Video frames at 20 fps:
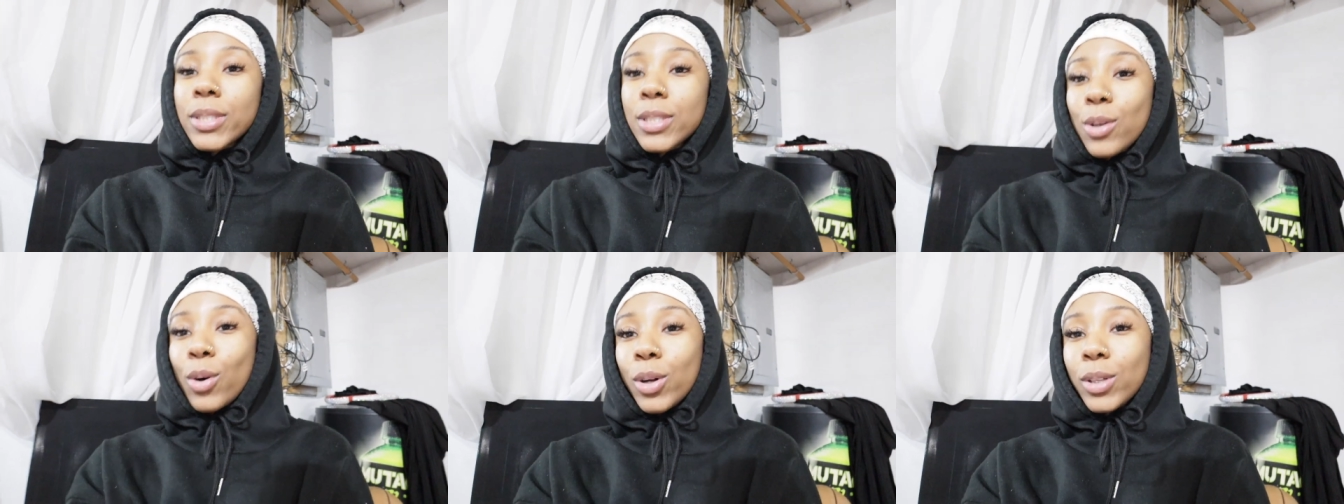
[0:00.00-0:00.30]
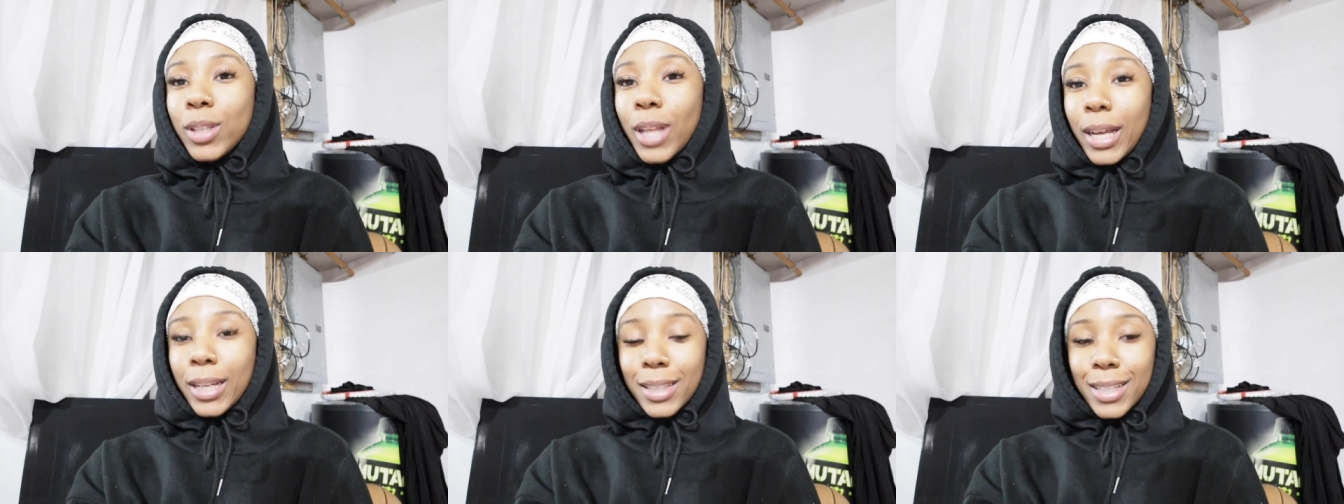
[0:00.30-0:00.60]
It's
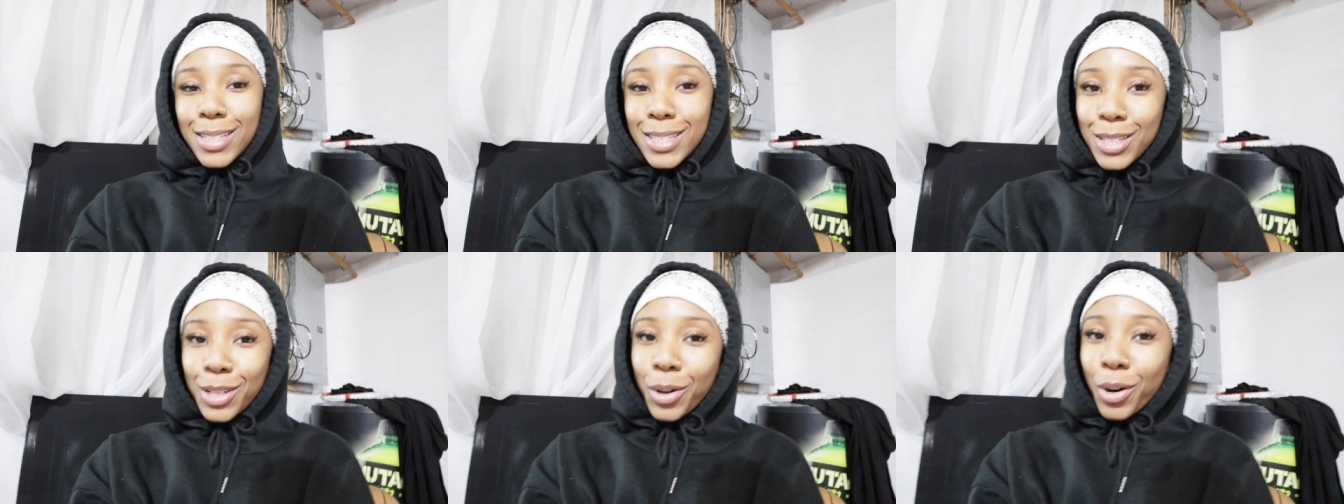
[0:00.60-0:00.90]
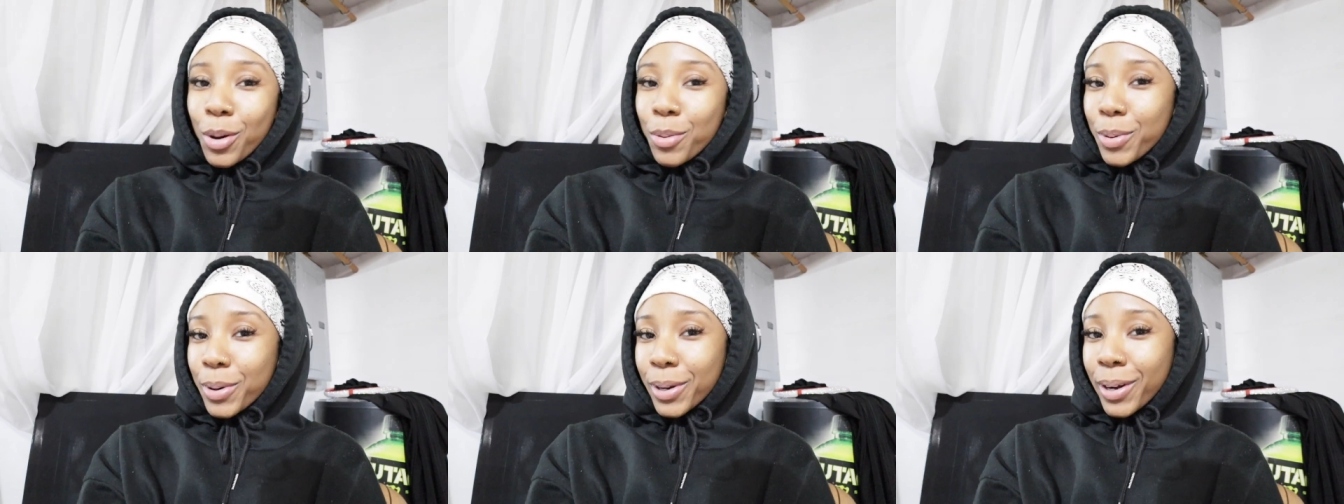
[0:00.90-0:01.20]
called like lazy
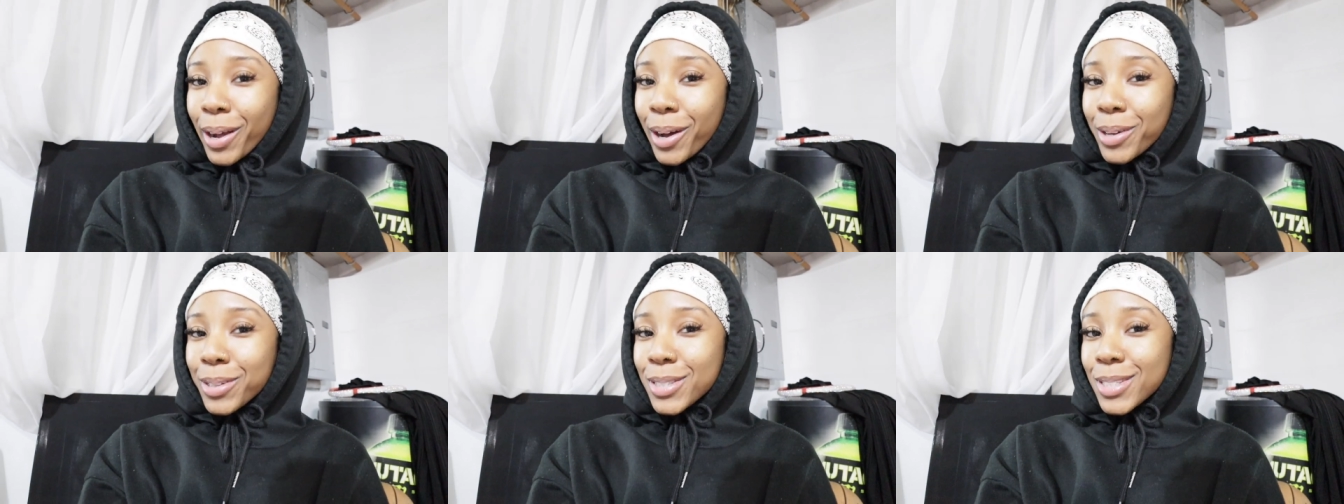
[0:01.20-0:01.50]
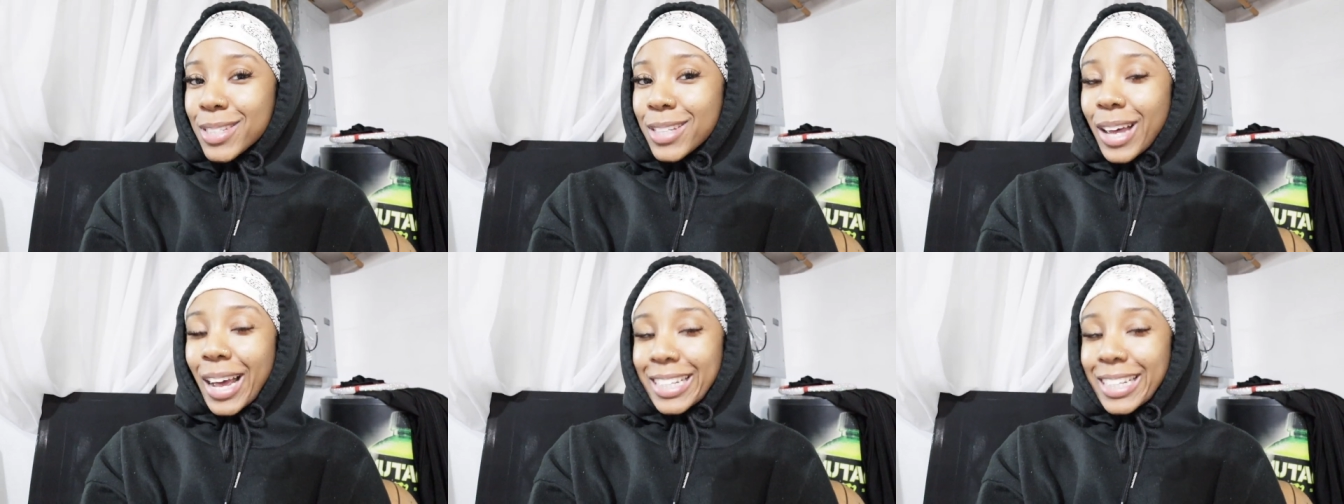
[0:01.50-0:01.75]
girl workouts.